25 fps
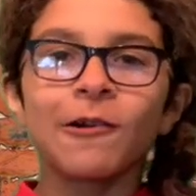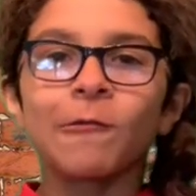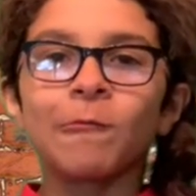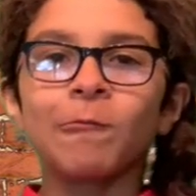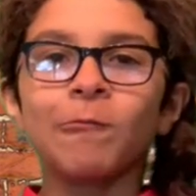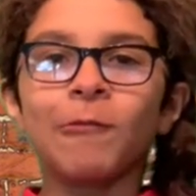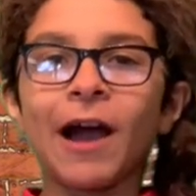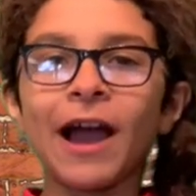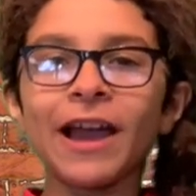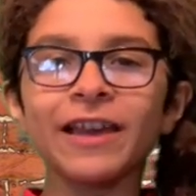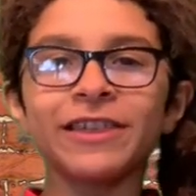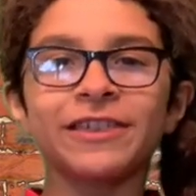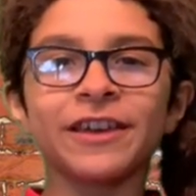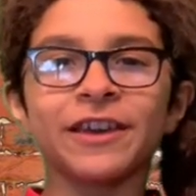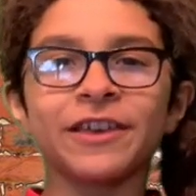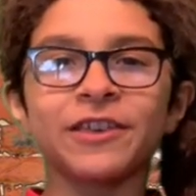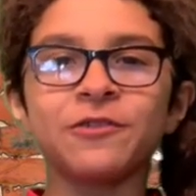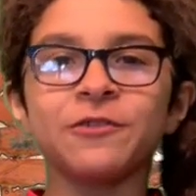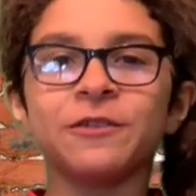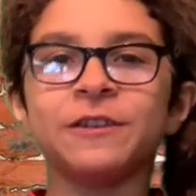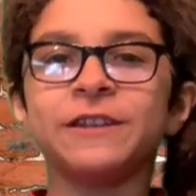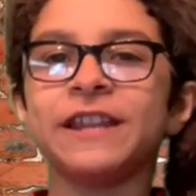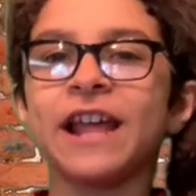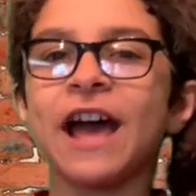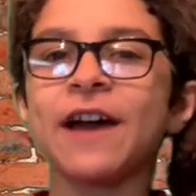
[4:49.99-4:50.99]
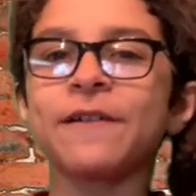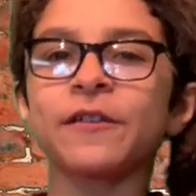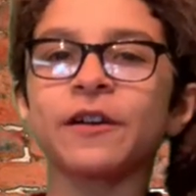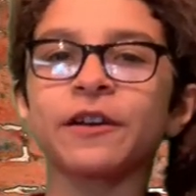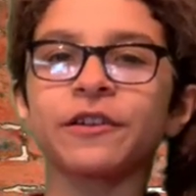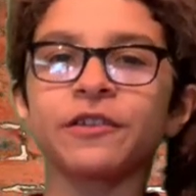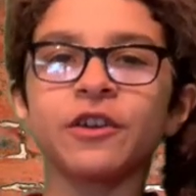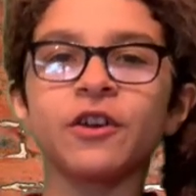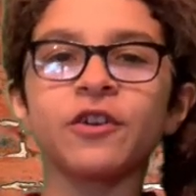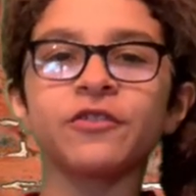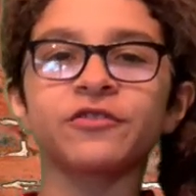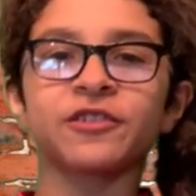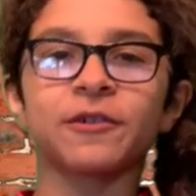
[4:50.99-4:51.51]
Why should you never
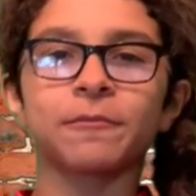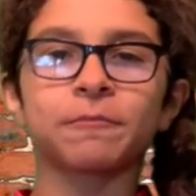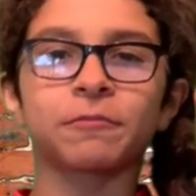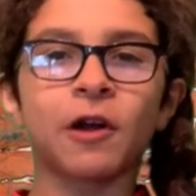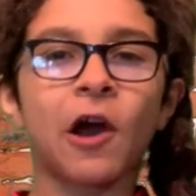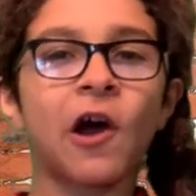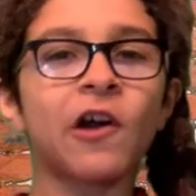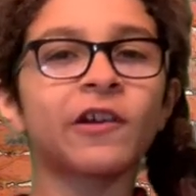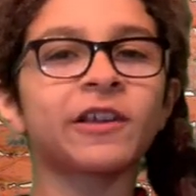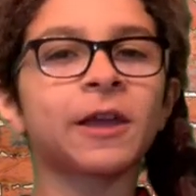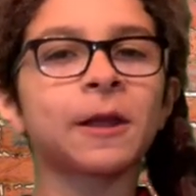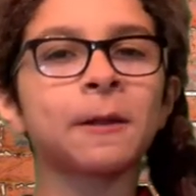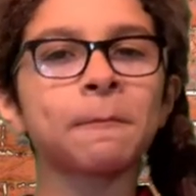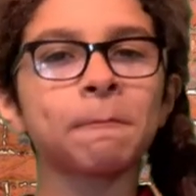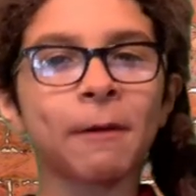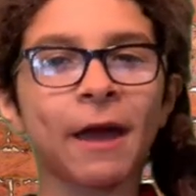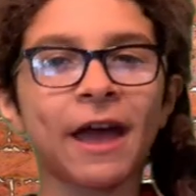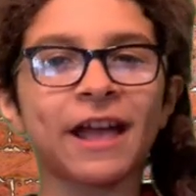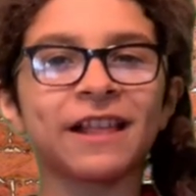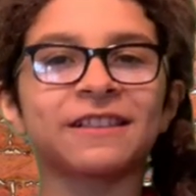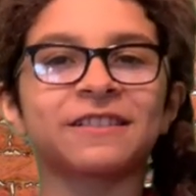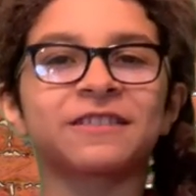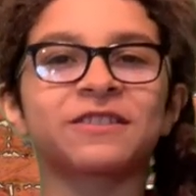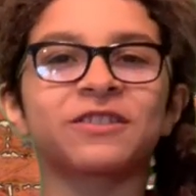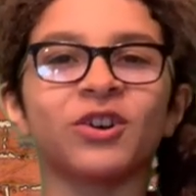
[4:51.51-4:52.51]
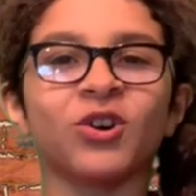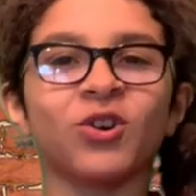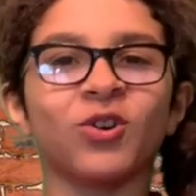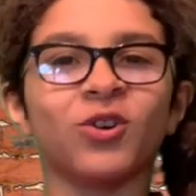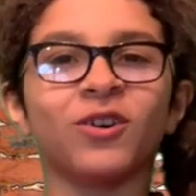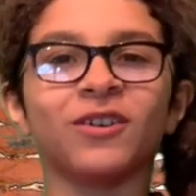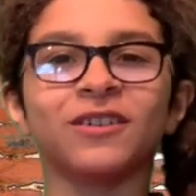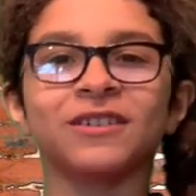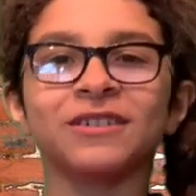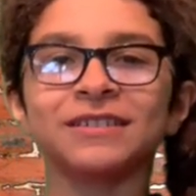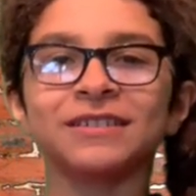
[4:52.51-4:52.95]
use a broken pencil?